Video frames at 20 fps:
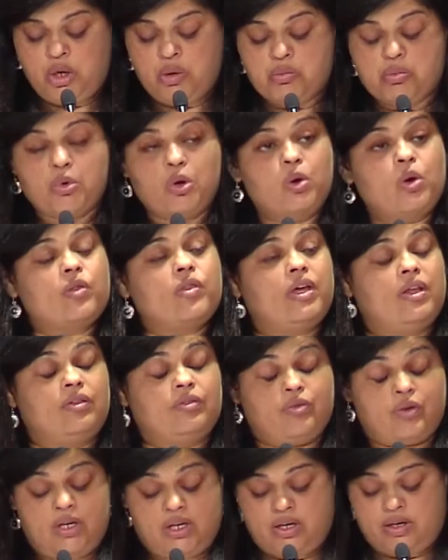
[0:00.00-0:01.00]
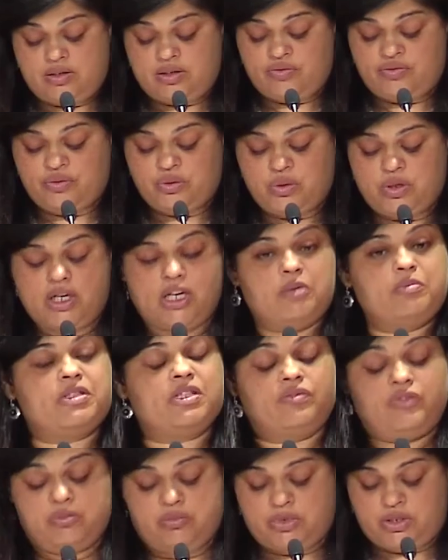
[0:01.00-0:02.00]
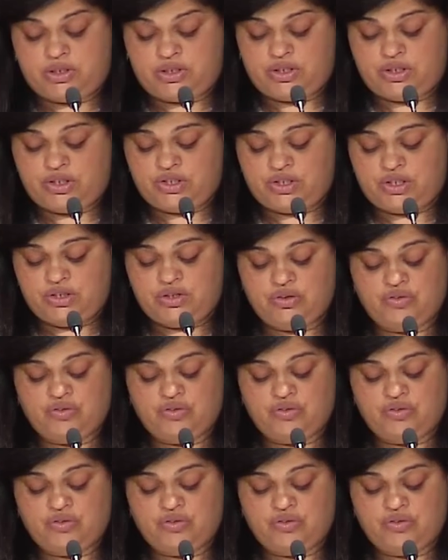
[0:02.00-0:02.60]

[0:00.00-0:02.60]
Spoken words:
More than 300 food hubs have emerged